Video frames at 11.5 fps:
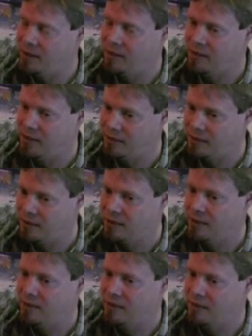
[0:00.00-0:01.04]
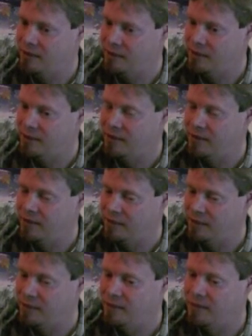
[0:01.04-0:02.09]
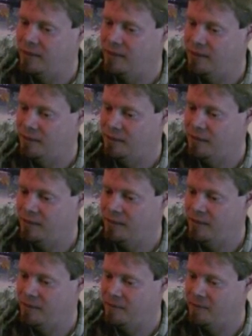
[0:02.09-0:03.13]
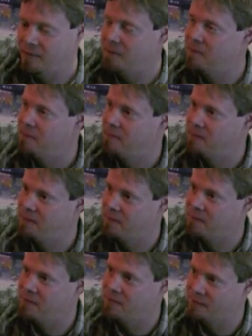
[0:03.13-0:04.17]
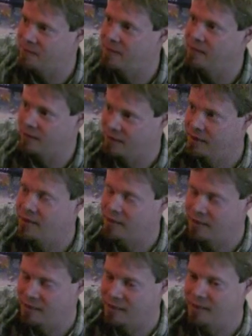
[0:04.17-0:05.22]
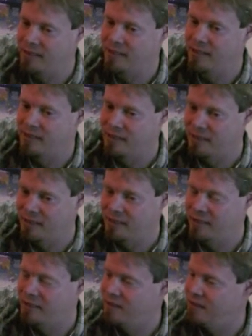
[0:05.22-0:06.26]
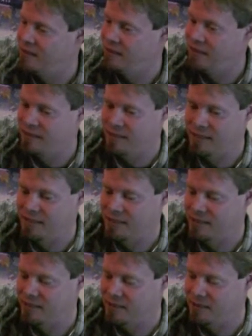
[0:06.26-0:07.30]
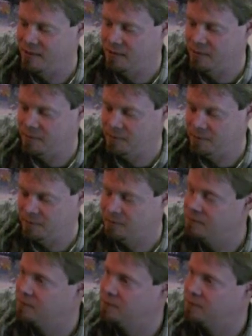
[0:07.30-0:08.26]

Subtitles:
what was the Homestead Strike. They don't know any of that kind of stuff. A lot of people, I would assume. But yeah,